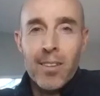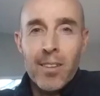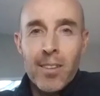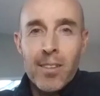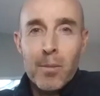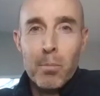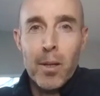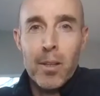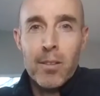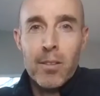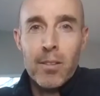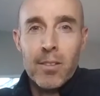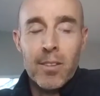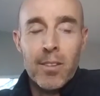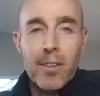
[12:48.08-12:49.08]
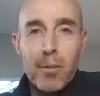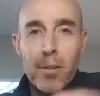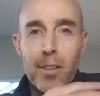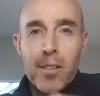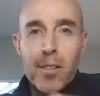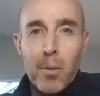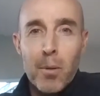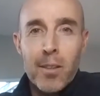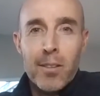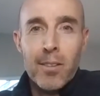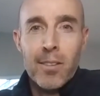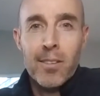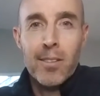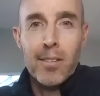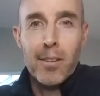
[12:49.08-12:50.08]
on the special, the DVD
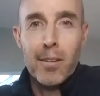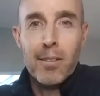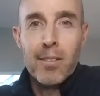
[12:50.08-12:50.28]
special. So.